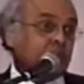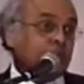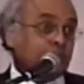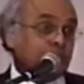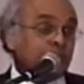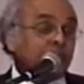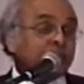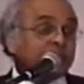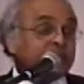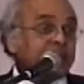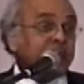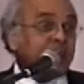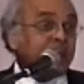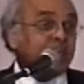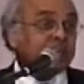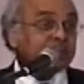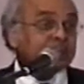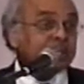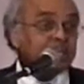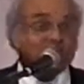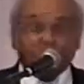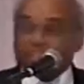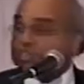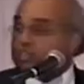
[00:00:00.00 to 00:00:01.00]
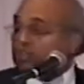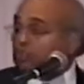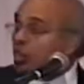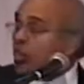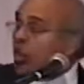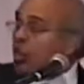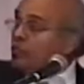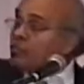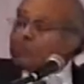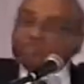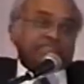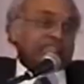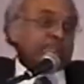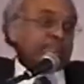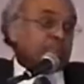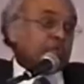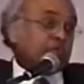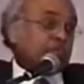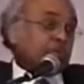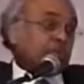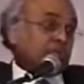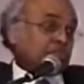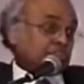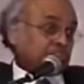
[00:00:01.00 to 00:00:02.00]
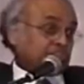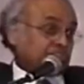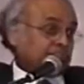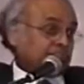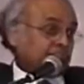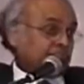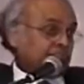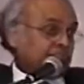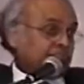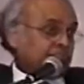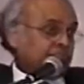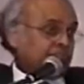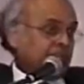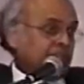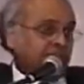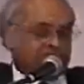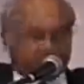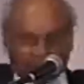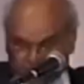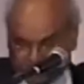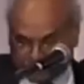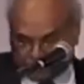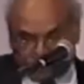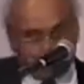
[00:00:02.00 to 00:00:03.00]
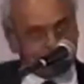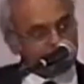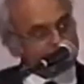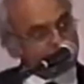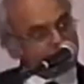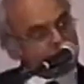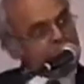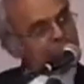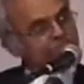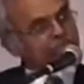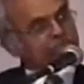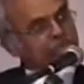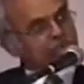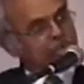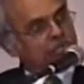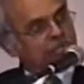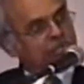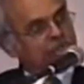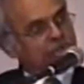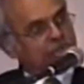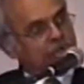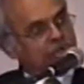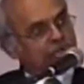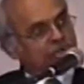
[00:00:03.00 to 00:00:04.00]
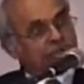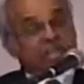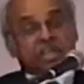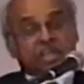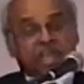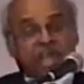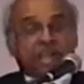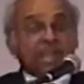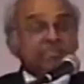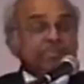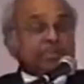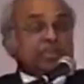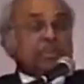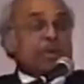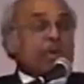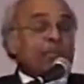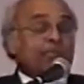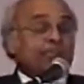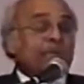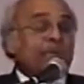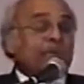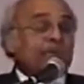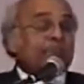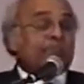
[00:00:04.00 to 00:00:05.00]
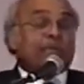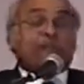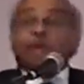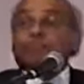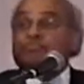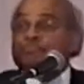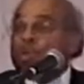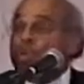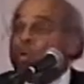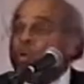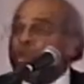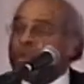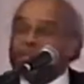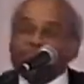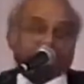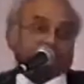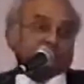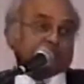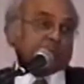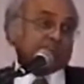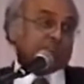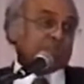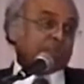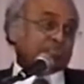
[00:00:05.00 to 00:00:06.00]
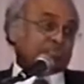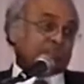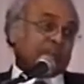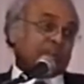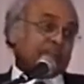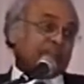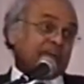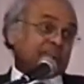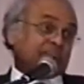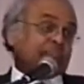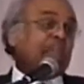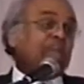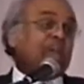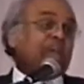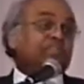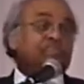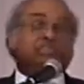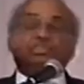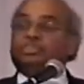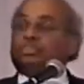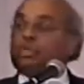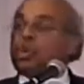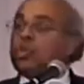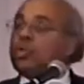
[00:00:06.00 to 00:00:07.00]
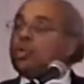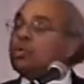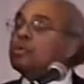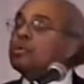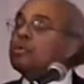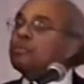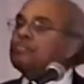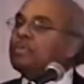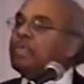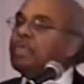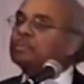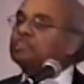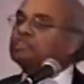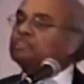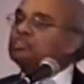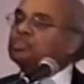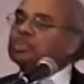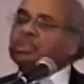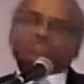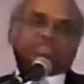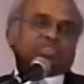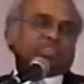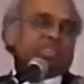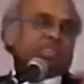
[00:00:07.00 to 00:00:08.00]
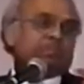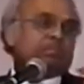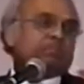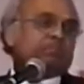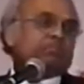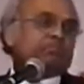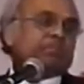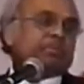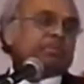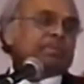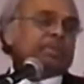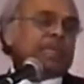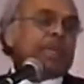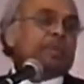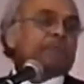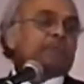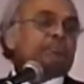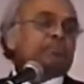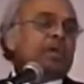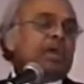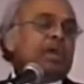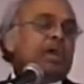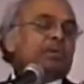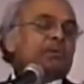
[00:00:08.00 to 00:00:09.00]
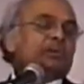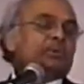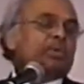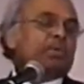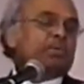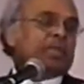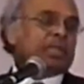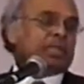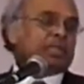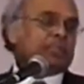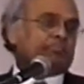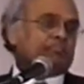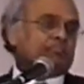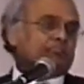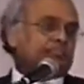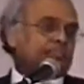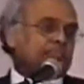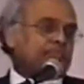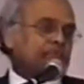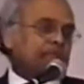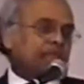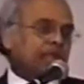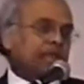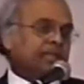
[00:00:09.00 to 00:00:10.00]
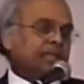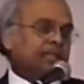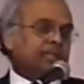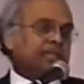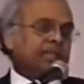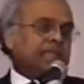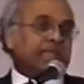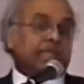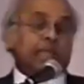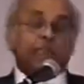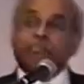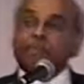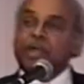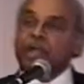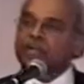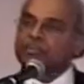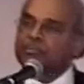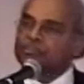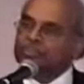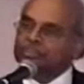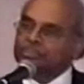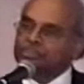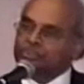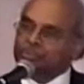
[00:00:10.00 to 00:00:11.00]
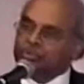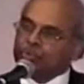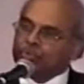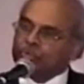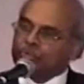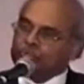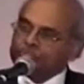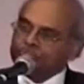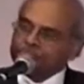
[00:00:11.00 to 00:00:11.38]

We can't. The storm is getting worse. And the ship was almost overloaded. And if you go back, perhaps all of us will lose our life. And so they just kept on going until they came back to the shore.